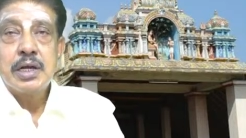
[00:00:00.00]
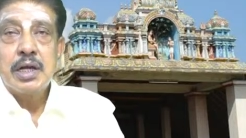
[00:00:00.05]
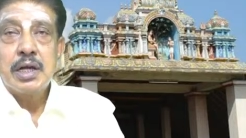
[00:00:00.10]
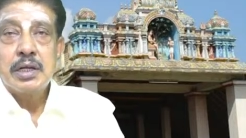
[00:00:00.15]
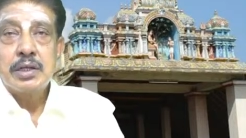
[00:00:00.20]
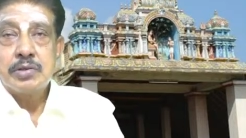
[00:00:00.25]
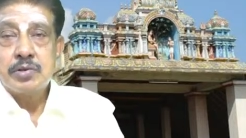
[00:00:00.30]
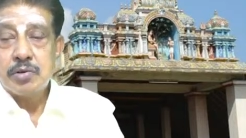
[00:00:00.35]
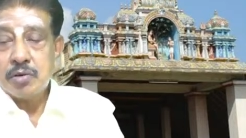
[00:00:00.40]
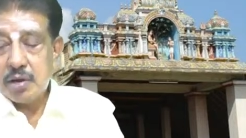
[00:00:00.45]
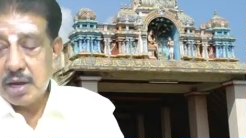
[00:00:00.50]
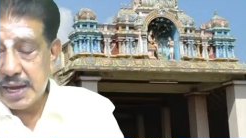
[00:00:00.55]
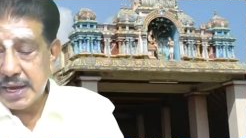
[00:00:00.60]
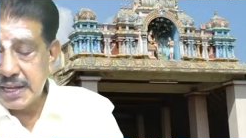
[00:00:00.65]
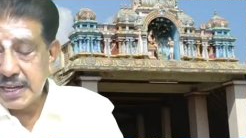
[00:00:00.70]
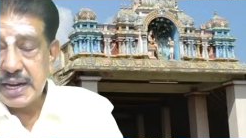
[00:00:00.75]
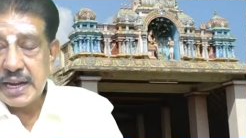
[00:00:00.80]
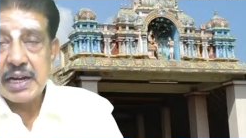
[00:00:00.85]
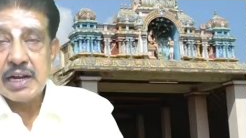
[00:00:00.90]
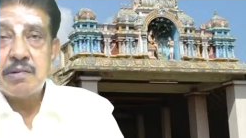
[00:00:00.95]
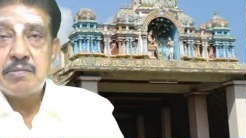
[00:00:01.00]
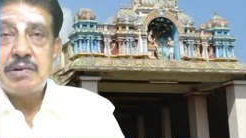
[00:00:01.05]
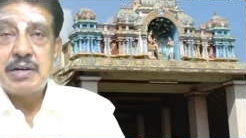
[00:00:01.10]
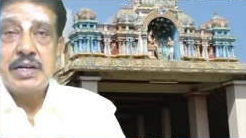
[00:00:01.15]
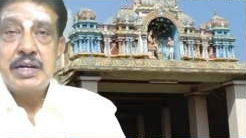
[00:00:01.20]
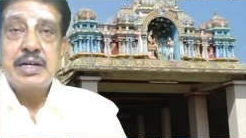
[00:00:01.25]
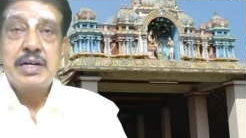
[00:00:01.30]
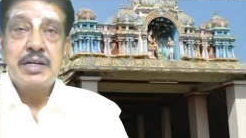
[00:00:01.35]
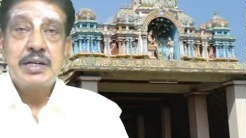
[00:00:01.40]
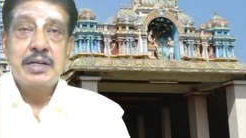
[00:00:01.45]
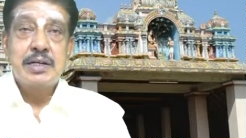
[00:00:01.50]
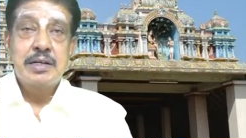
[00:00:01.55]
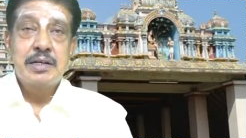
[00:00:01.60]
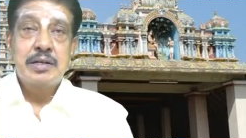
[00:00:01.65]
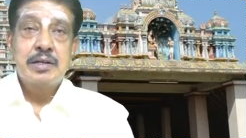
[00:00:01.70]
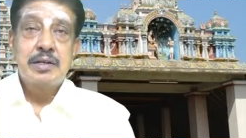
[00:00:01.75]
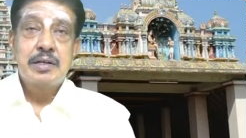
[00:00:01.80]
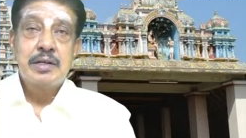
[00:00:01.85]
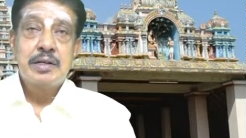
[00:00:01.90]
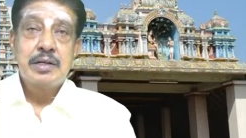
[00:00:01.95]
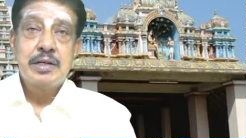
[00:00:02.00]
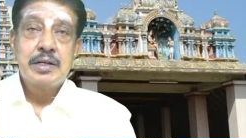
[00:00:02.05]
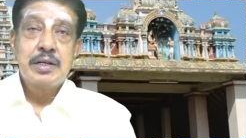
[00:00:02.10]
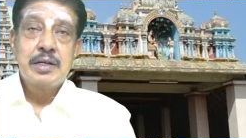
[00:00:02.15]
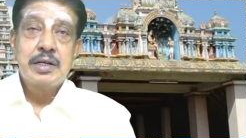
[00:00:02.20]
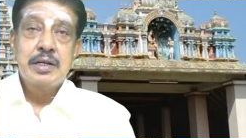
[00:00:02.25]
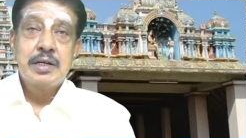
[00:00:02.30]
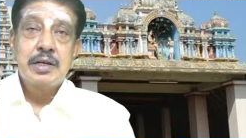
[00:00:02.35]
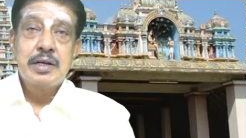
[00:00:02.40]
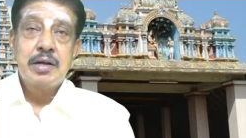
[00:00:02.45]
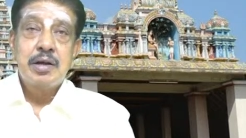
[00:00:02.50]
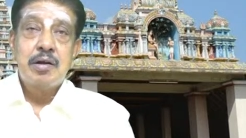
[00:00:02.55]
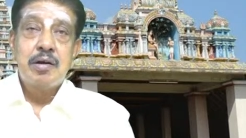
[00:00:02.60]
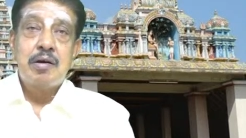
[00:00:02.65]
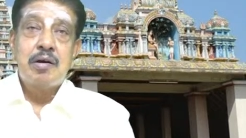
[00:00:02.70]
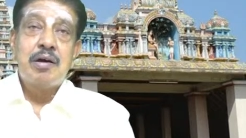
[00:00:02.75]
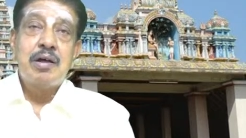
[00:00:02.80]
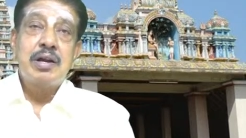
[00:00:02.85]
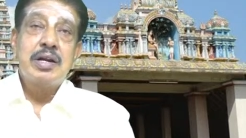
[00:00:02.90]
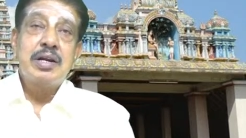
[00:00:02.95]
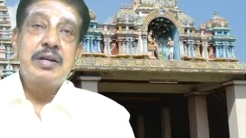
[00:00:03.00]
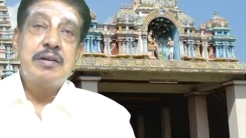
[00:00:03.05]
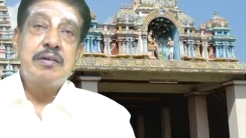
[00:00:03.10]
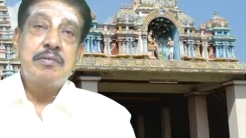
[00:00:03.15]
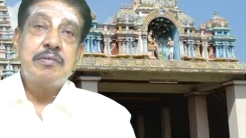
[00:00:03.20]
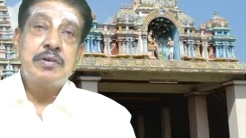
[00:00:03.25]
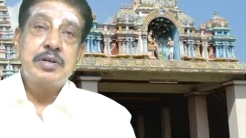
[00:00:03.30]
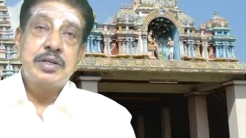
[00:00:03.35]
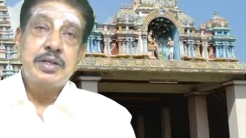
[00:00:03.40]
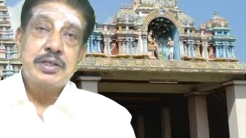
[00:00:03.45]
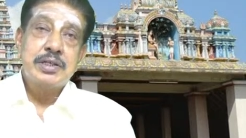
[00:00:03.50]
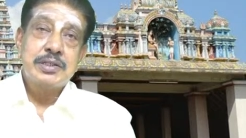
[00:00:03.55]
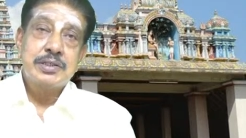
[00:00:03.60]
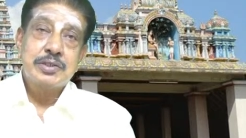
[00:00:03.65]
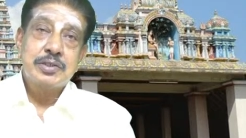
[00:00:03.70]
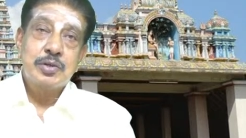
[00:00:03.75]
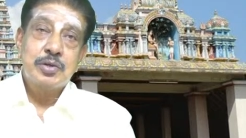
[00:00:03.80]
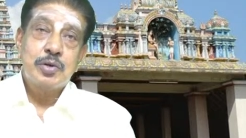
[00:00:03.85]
So I recommend all devotees